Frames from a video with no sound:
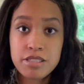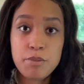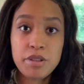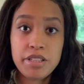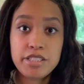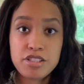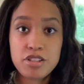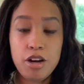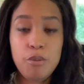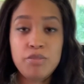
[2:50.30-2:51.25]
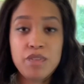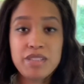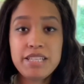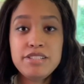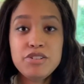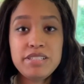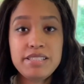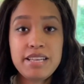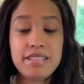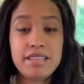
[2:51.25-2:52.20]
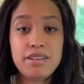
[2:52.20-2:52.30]
typically it's slow. So it's easier to
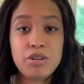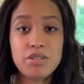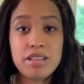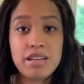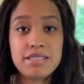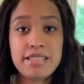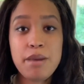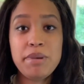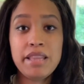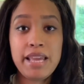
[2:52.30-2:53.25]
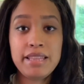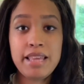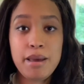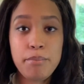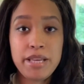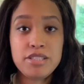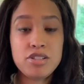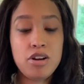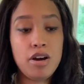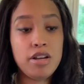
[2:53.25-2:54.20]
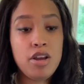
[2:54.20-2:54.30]
say, you know, a statement like that based
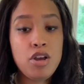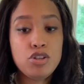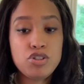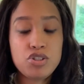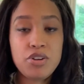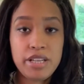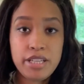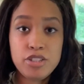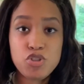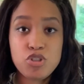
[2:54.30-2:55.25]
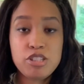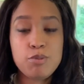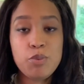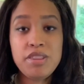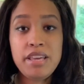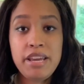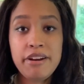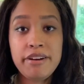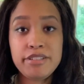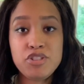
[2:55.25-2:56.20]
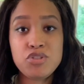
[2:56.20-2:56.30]
on certain industries. But with the
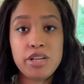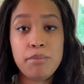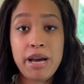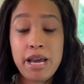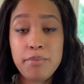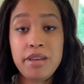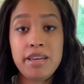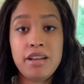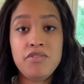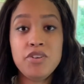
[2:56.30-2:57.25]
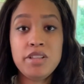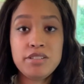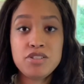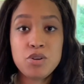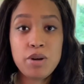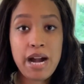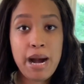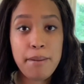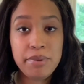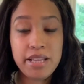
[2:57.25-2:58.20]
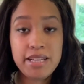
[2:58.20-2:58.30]
hair industry, in my opinion, I feel that it's so
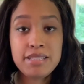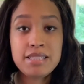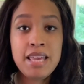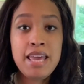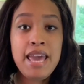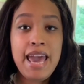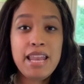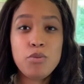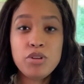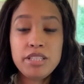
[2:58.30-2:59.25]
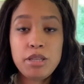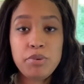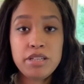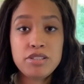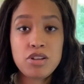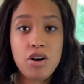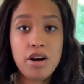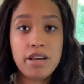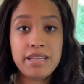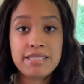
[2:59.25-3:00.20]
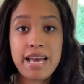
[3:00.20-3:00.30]
complex and it really depends
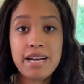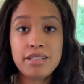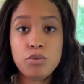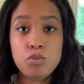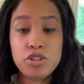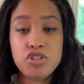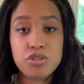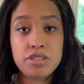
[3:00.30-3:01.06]
on exactly what you're